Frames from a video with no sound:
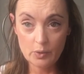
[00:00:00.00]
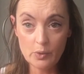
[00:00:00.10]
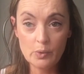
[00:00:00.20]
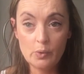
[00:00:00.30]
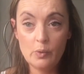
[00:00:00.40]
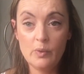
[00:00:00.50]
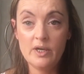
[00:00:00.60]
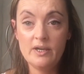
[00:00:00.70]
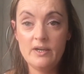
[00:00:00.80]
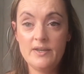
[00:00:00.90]
go
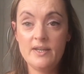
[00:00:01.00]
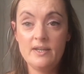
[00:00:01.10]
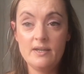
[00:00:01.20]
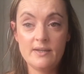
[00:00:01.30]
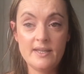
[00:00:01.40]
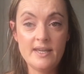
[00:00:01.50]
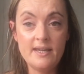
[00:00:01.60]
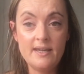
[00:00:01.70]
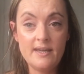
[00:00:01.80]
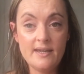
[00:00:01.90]
war a
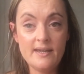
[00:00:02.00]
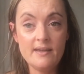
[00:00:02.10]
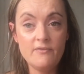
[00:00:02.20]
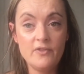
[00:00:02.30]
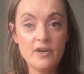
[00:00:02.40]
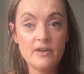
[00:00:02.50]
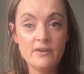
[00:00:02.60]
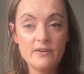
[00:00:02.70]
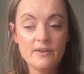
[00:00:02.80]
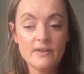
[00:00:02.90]

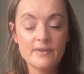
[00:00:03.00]
gevag.